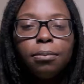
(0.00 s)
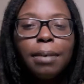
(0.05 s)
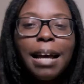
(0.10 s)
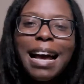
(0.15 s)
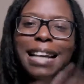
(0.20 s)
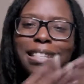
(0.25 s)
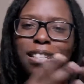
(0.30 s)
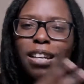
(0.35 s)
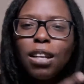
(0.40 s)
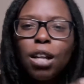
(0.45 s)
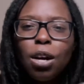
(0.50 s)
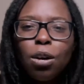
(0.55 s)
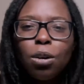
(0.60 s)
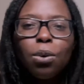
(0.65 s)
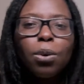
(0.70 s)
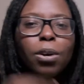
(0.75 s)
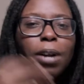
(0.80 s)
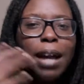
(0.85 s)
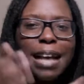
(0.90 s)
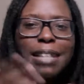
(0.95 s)
Ask a
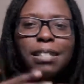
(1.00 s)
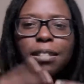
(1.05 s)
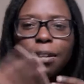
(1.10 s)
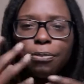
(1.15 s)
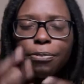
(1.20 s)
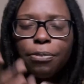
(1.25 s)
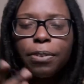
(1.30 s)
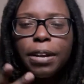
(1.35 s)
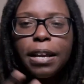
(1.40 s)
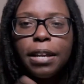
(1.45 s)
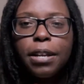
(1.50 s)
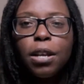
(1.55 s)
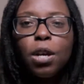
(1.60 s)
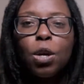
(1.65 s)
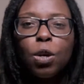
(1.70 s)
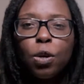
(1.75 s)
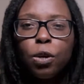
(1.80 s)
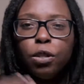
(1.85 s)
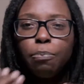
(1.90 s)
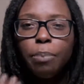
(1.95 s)
local or ask a friend
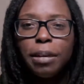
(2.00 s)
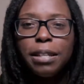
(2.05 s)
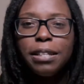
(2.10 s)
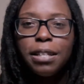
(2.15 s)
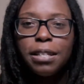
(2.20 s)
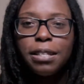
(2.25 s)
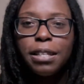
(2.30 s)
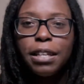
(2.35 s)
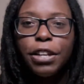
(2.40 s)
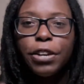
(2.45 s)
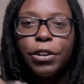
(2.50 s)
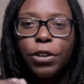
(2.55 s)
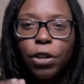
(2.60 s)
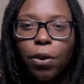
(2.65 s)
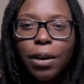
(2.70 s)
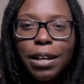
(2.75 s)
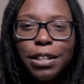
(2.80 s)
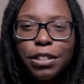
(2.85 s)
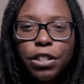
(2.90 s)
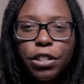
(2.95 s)
who's been to the city you're
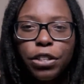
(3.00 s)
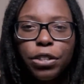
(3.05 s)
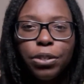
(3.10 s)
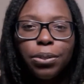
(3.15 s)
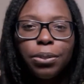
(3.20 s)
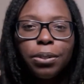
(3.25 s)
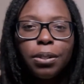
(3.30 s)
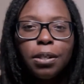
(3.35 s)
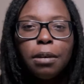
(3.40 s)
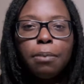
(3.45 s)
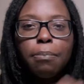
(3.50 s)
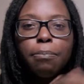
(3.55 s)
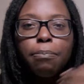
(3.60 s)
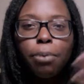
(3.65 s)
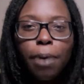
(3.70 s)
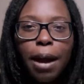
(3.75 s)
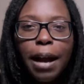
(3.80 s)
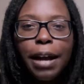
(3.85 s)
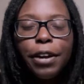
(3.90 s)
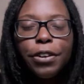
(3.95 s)
going to
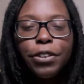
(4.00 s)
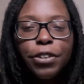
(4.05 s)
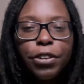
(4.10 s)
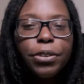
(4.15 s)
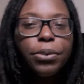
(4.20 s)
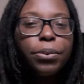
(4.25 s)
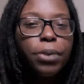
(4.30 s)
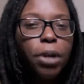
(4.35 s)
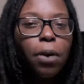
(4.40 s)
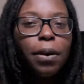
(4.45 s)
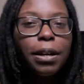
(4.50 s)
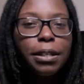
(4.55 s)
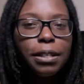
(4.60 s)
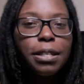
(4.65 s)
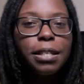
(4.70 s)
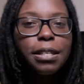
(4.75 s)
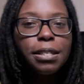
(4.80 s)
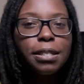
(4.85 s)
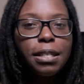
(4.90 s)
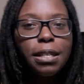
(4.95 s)
prior to you going to
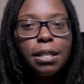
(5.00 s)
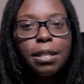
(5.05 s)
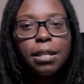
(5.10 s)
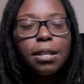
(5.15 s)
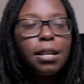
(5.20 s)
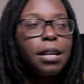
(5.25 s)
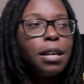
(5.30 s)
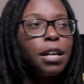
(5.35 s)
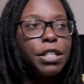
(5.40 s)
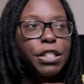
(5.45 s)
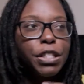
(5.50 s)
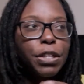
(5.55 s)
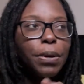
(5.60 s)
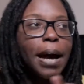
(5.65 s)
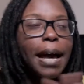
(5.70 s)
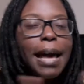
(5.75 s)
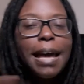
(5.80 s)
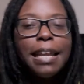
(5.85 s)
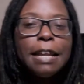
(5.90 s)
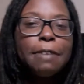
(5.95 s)
the city. So
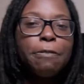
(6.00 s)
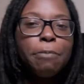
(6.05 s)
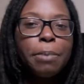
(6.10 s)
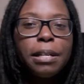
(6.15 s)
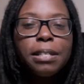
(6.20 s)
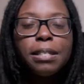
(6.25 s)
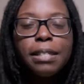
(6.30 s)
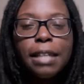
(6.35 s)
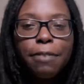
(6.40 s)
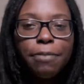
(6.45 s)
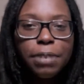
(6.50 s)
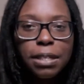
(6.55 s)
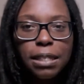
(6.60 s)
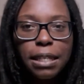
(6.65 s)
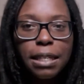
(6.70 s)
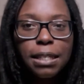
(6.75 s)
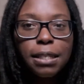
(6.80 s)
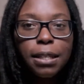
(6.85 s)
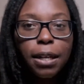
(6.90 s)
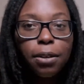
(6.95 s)
I had never been to San
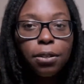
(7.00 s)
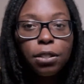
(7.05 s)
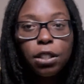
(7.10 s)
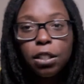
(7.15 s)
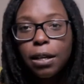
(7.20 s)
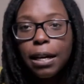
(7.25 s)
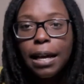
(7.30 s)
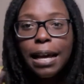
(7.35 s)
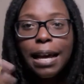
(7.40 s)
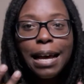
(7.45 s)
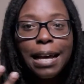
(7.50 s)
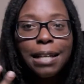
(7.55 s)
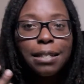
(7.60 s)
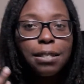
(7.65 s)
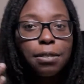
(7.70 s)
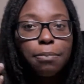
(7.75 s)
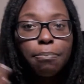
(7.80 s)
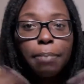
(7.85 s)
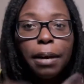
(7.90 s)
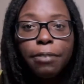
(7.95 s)
Francisco, so I
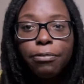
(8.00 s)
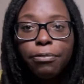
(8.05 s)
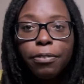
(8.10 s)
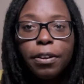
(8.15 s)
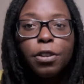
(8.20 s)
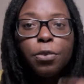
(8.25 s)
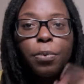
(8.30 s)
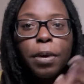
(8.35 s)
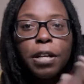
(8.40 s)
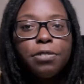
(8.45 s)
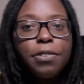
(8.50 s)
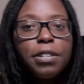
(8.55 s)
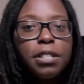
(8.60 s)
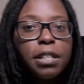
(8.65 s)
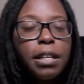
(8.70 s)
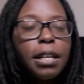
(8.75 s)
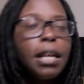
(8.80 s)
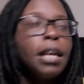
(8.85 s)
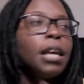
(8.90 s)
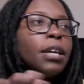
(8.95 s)
asked my friend who I was
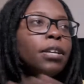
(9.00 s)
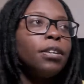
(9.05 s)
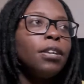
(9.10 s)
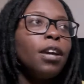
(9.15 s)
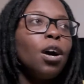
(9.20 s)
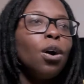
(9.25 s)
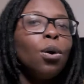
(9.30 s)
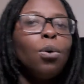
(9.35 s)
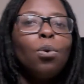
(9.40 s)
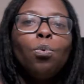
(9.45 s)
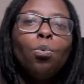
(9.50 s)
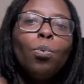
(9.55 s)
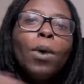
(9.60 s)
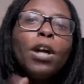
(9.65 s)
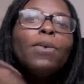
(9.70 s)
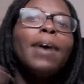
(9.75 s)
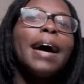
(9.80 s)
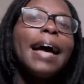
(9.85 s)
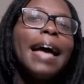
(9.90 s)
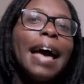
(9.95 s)
visiting, yo, what
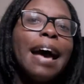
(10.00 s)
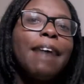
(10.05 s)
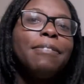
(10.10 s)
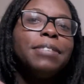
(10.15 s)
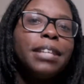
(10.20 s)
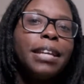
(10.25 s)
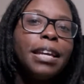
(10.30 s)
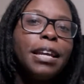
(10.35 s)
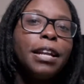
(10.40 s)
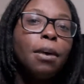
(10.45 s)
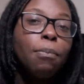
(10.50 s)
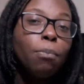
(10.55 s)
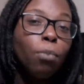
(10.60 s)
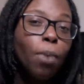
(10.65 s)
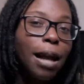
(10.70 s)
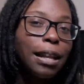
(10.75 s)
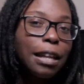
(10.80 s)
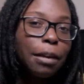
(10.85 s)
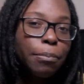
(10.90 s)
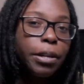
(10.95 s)
do I have to hit up
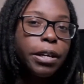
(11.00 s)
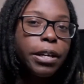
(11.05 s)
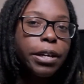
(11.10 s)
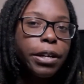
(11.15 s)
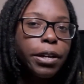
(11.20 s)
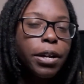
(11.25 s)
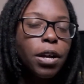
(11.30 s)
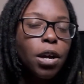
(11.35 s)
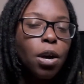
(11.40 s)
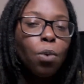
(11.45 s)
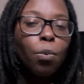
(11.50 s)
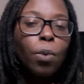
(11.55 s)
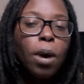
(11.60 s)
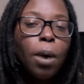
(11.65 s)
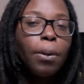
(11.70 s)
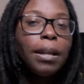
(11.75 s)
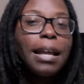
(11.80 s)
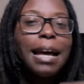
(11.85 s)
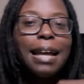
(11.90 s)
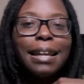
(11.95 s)
while I'm here?
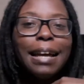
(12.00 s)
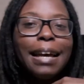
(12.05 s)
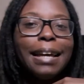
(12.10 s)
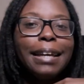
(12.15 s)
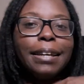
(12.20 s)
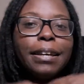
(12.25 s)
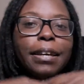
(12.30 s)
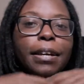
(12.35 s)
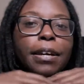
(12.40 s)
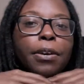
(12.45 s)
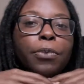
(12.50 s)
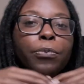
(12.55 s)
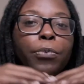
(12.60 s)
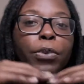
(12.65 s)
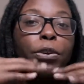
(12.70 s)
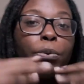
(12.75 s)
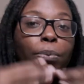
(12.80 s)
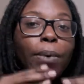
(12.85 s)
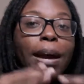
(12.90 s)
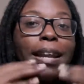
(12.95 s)
What will I like
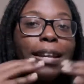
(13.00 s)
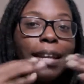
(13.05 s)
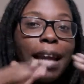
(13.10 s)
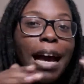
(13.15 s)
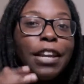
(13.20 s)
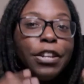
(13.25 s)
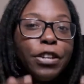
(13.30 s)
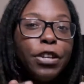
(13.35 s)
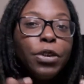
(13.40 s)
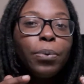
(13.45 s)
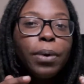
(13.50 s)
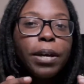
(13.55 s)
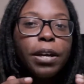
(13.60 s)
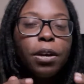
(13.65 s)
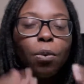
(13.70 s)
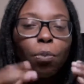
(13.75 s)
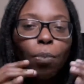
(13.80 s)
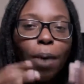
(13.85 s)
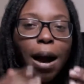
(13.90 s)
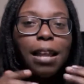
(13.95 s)
regret not
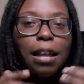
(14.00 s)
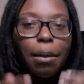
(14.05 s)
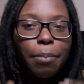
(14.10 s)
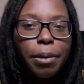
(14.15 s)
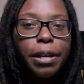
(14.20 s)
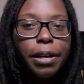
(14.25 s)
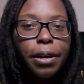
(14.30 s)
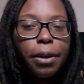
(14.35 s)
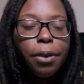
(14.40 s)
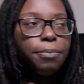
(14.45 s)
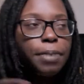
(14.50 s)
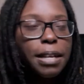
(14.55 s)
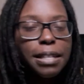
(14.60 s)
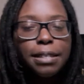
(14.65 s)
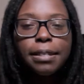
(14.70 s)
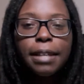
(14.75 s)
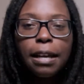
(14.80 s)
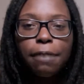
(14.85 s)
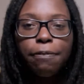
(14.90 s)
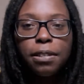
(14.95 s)
doing while I'm here? It's
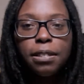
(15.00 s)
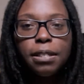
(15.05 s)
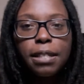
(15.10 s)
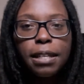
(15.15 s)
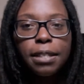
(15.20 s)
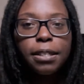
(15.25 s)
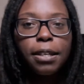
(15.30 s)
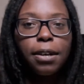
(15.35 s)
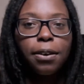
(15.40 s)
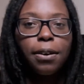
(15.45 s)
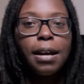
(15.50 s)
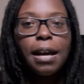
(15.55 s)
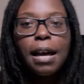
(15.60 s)
San Francisco.